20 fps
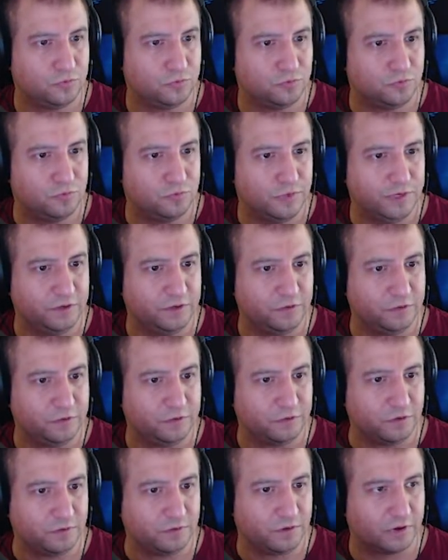Redo
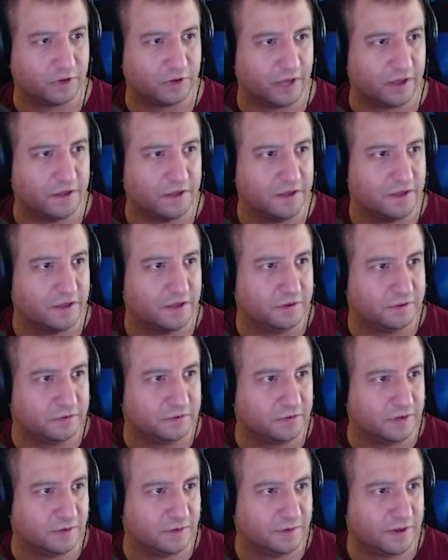stroke. Okay,
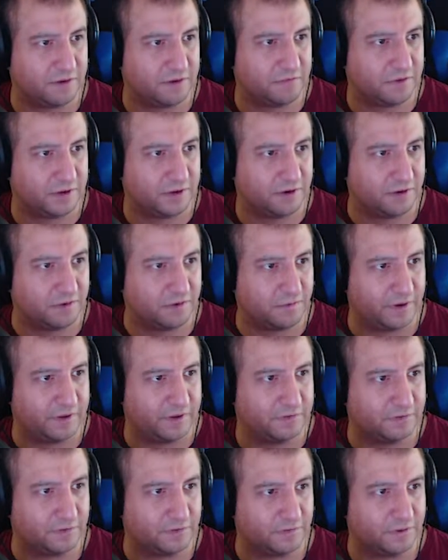so now we gotta find our
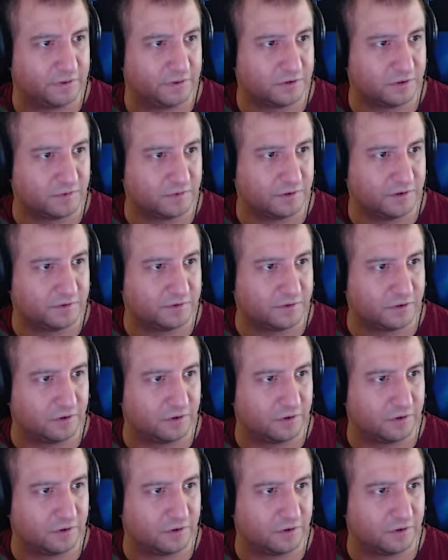eraser. Where's our eraser?